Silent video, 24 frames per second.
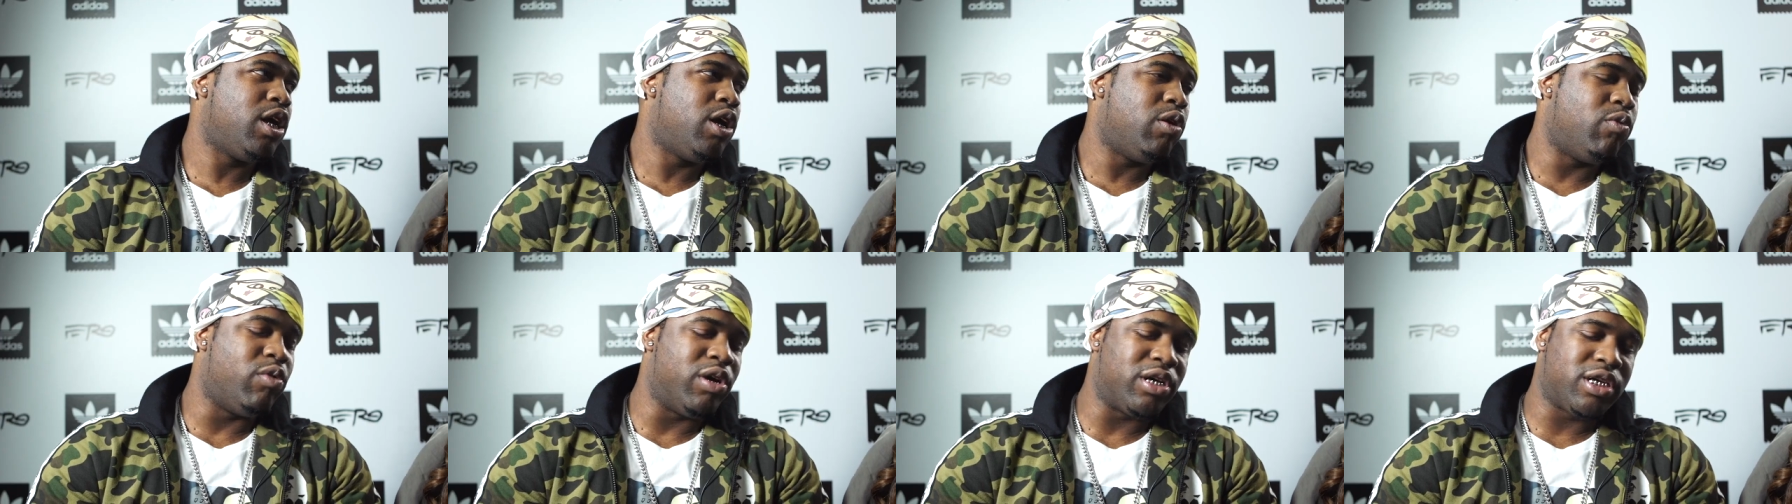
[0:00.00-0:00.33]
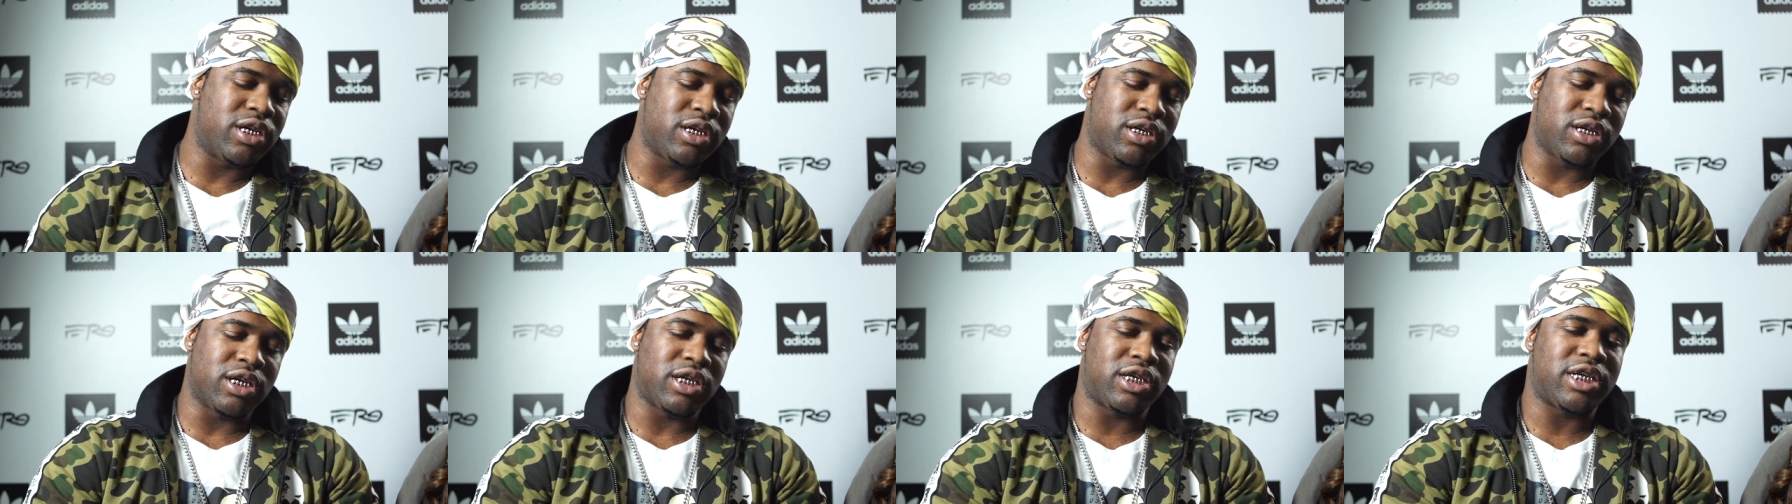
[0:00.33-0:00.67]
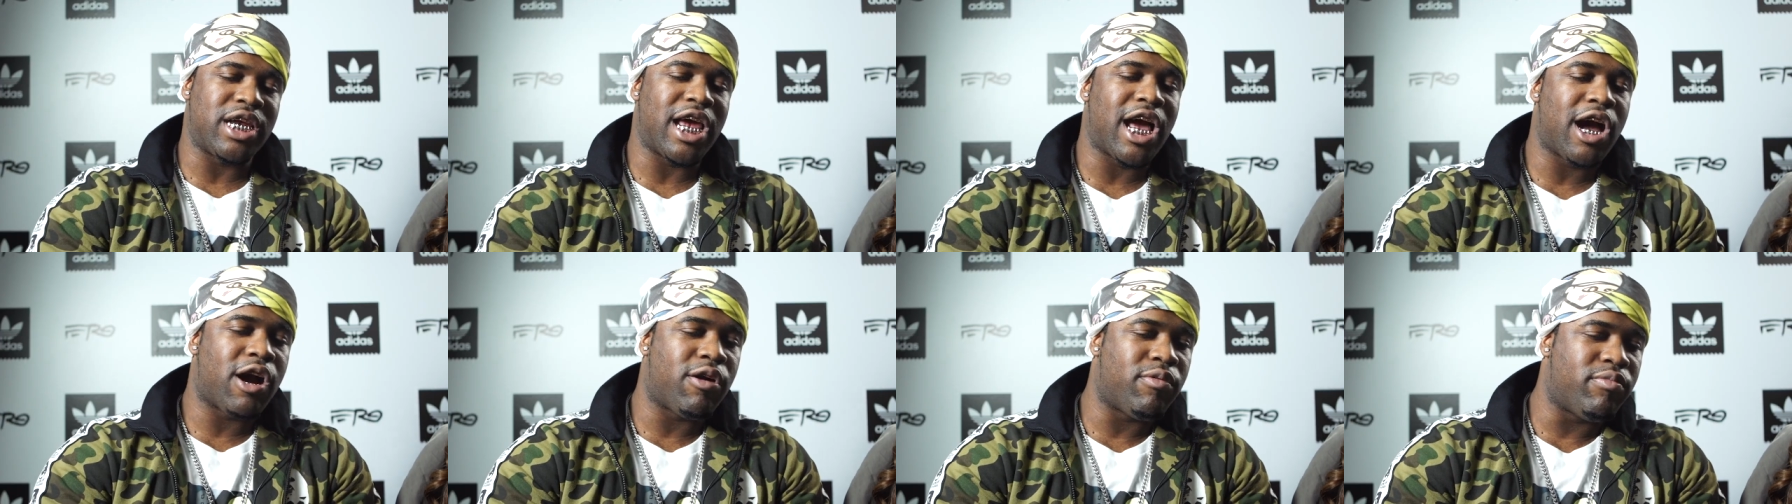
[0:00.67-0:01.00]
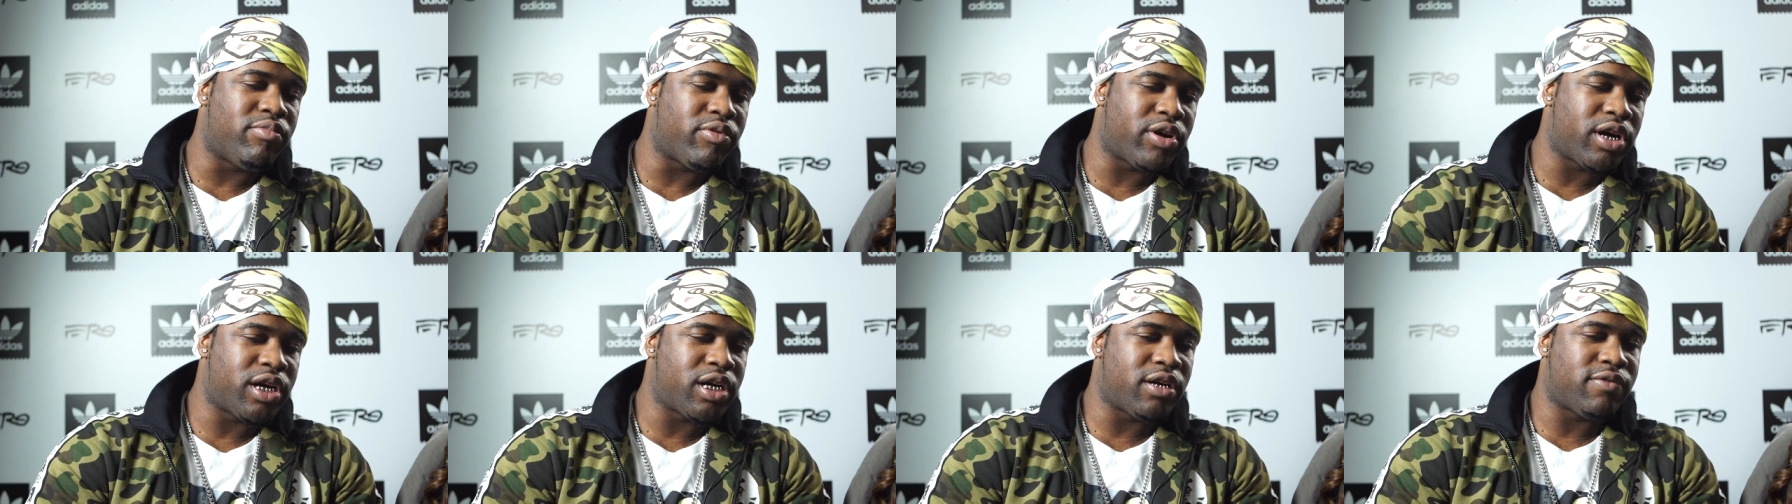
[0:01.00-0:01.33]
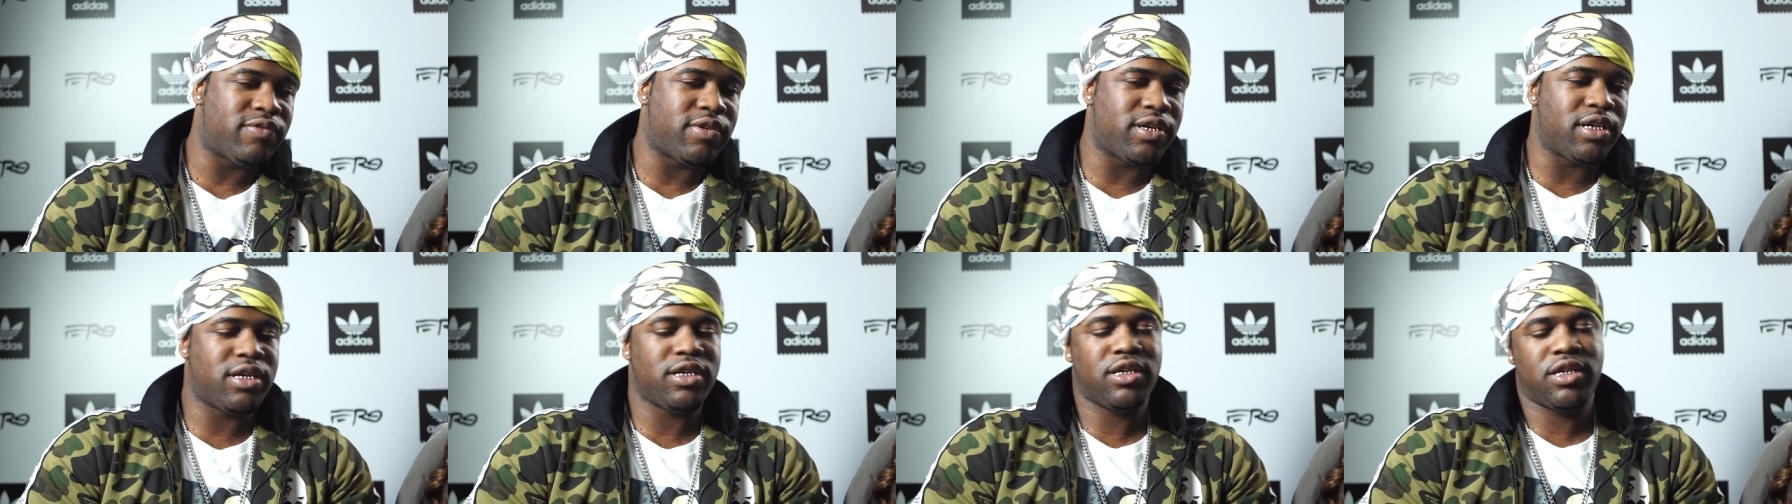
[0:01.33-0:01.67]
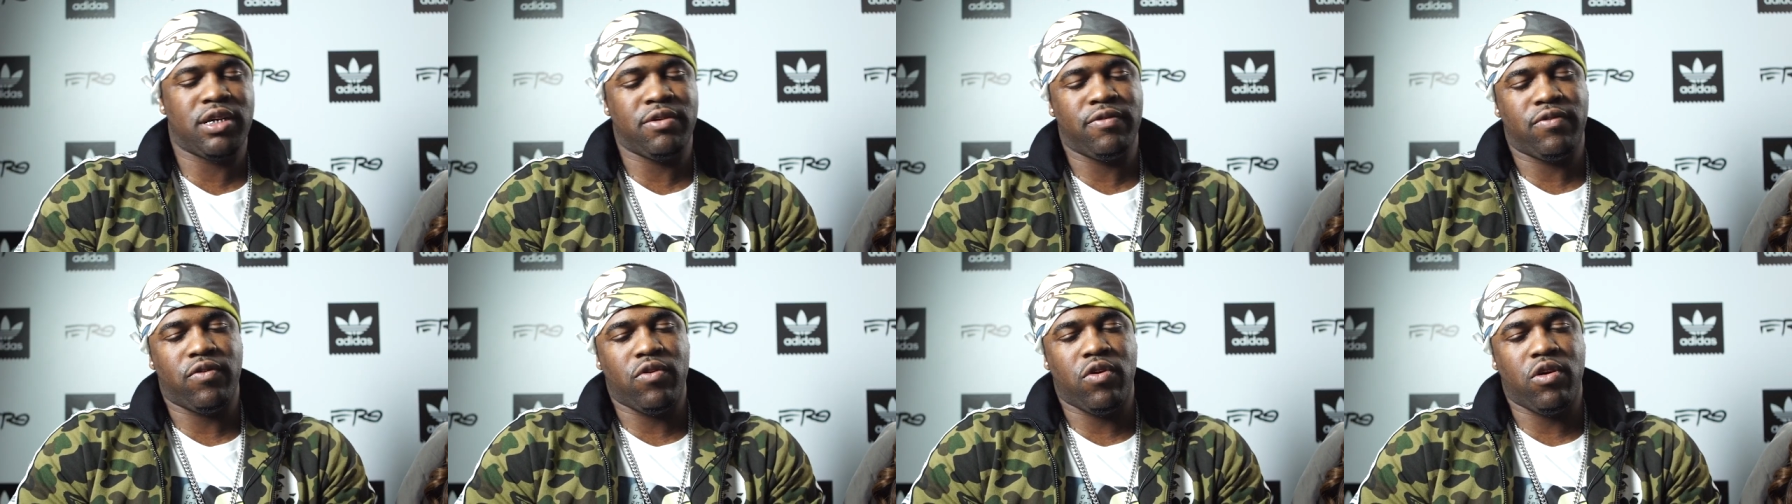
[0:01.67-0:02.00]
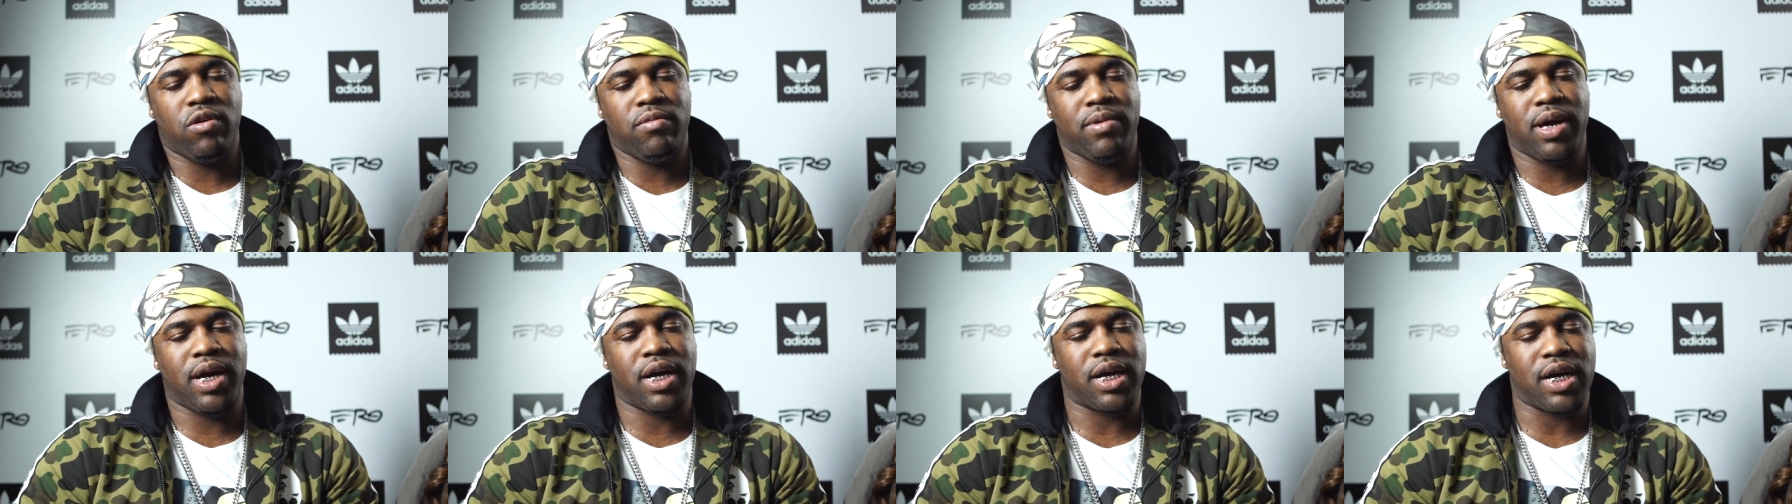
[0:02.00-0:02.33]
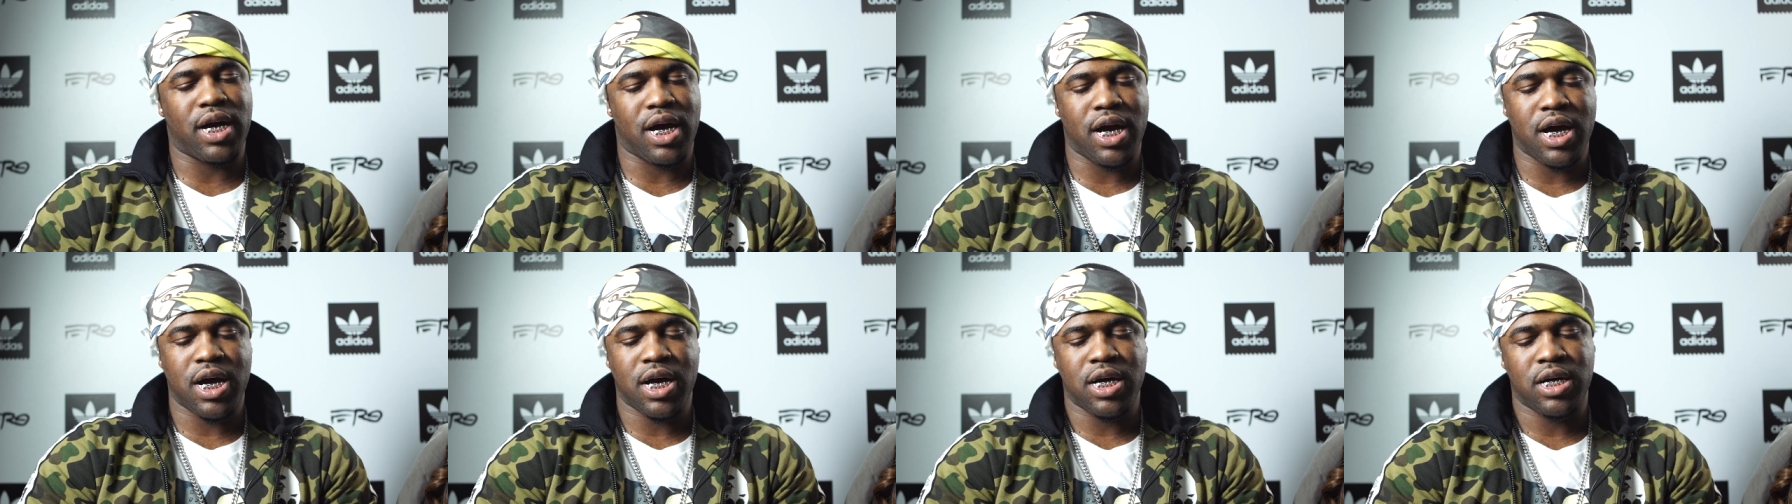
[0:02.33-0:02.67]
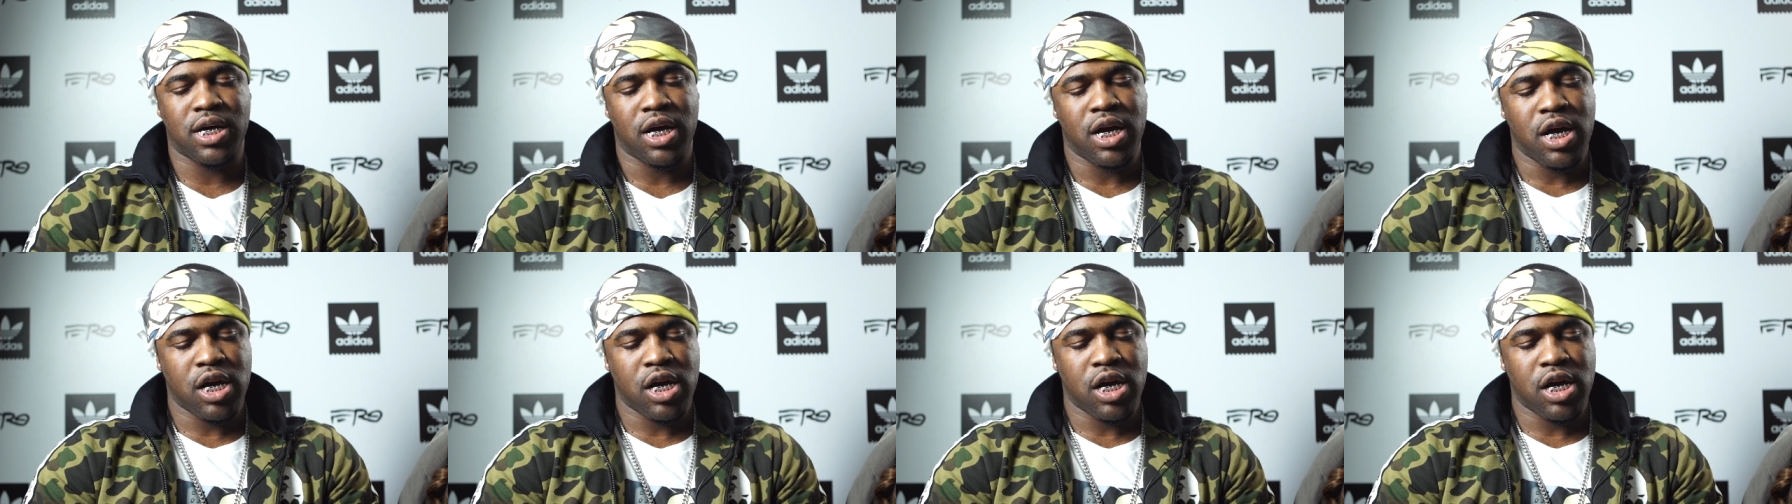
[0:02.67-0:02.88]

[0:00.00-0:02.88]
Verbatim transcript: which is the child brand of Citizen for All Mankind.